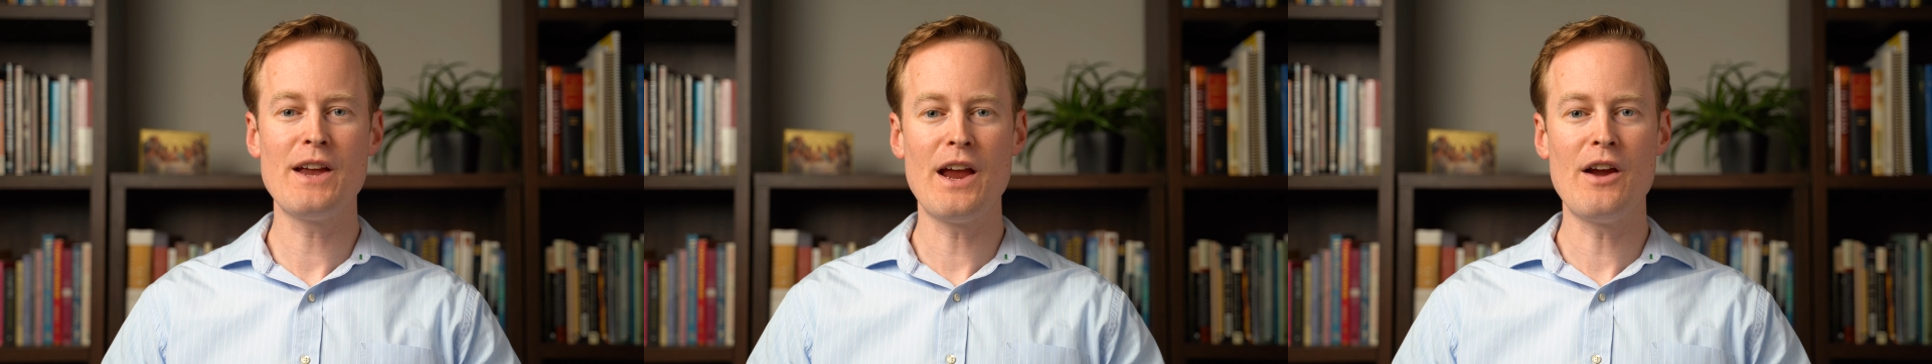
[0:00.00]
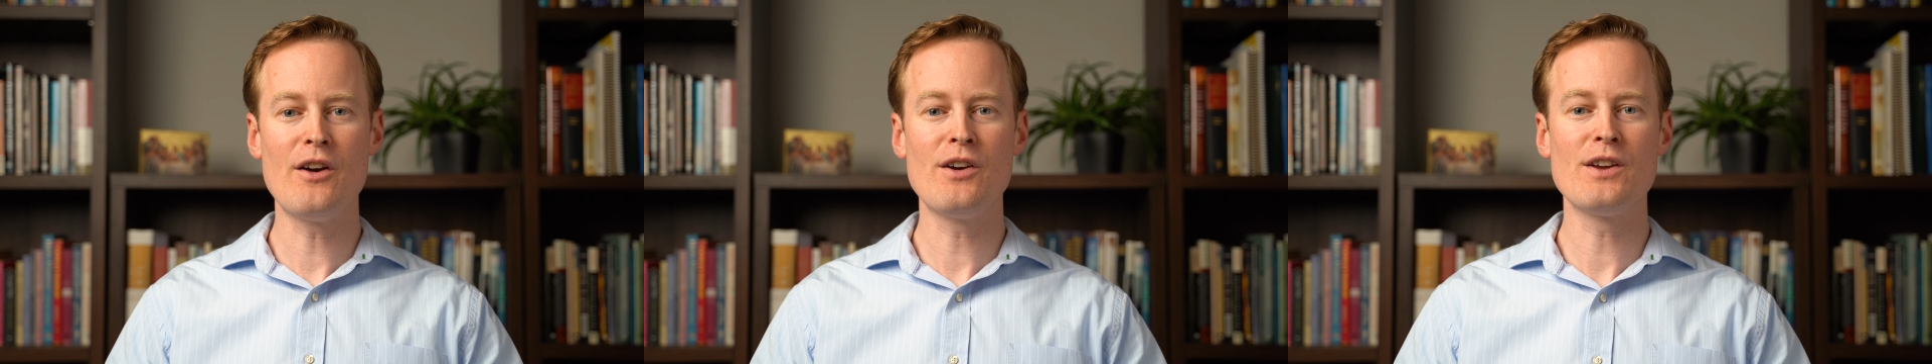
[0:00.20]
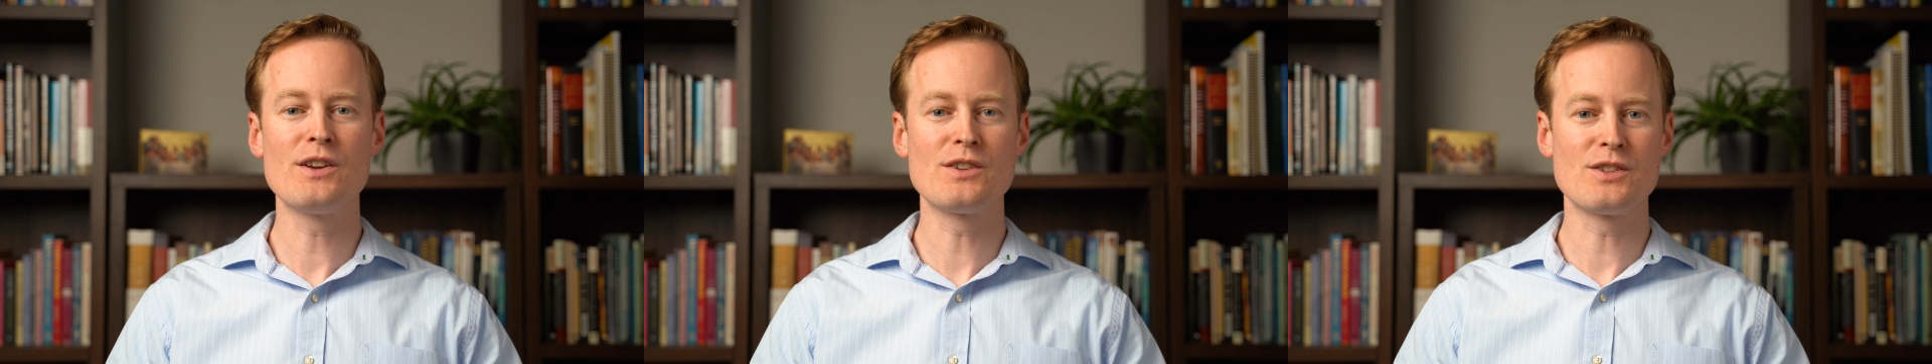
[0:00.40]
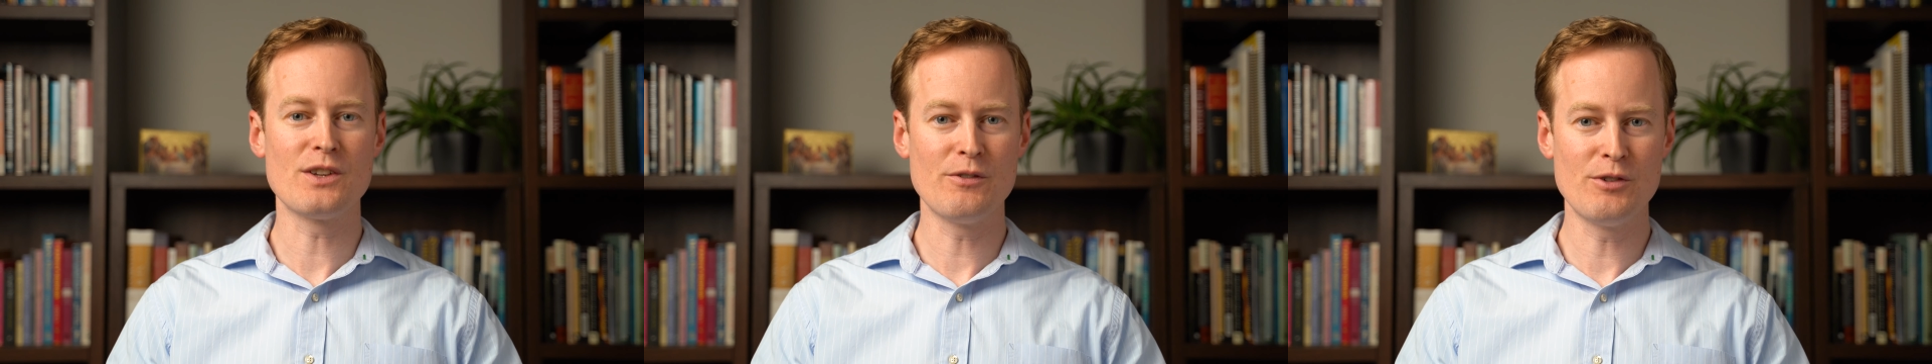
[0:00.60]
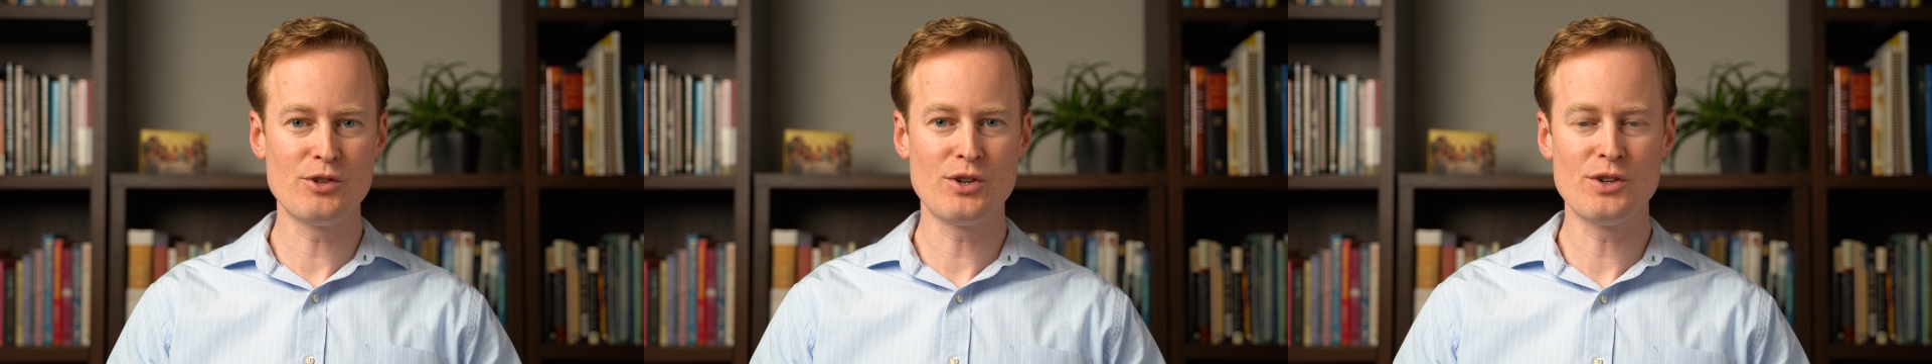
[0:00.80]
areas
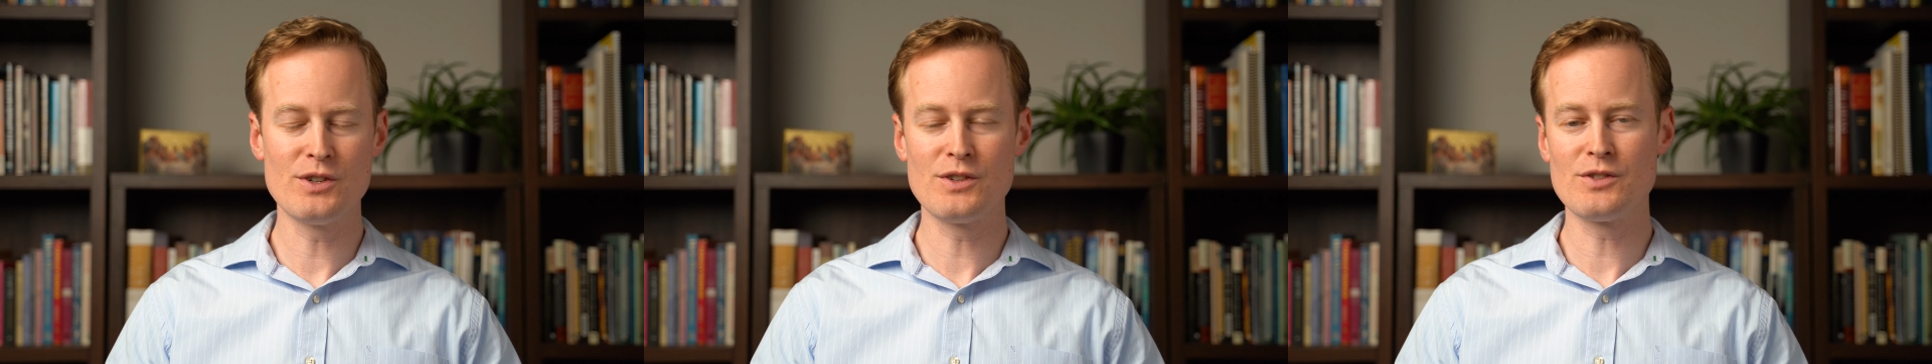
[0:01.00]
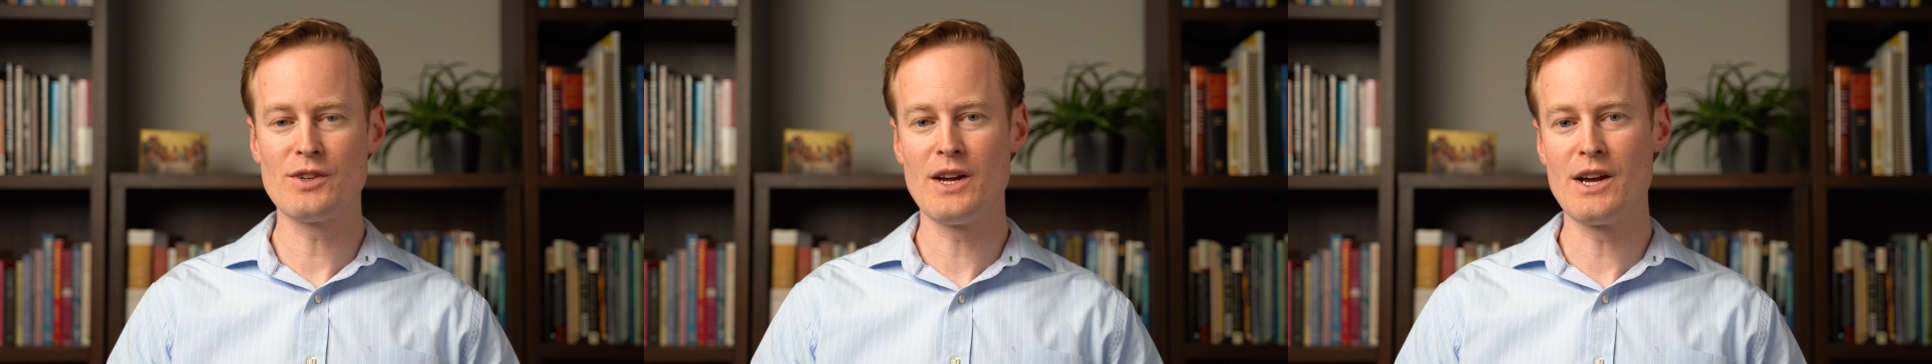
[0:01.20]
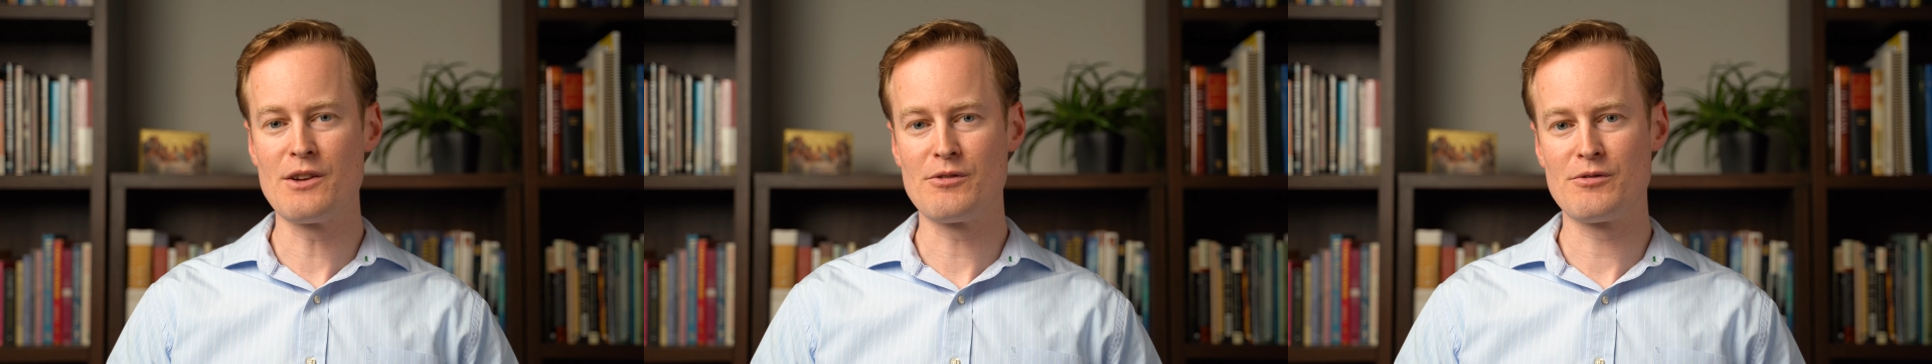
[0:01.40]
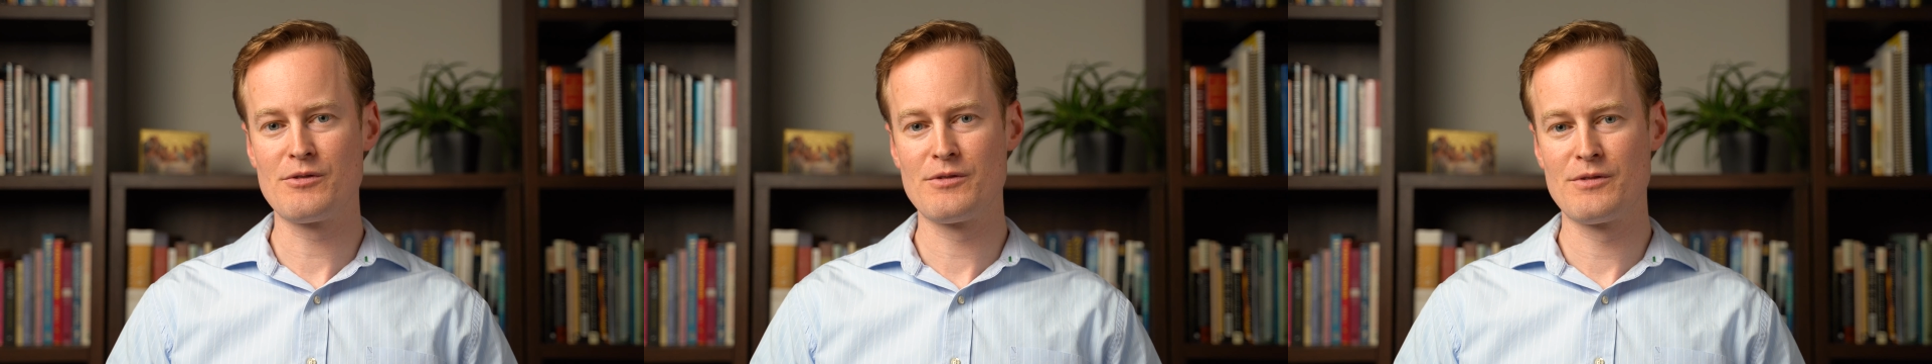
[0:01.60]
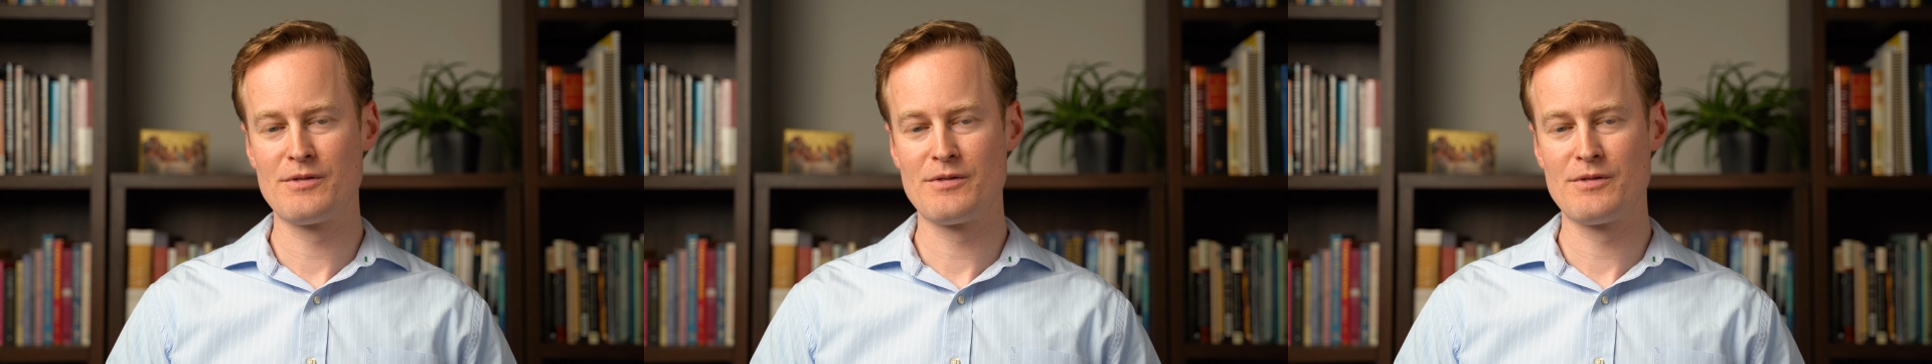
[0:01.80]
of a church's life,